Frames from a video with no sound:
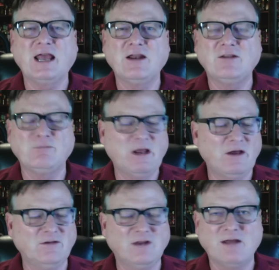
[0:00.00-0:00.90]
And
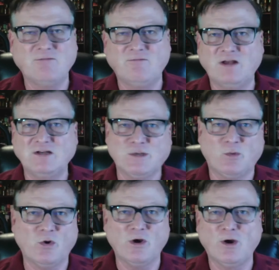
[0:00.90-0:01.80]
because of that
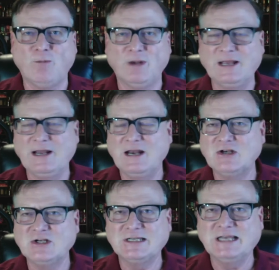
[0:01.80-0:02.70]
vegetable oil blend, it
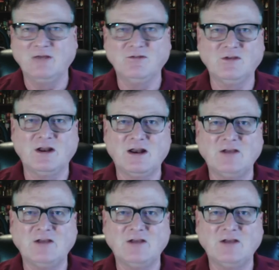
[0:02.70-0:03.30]
just gives it a nice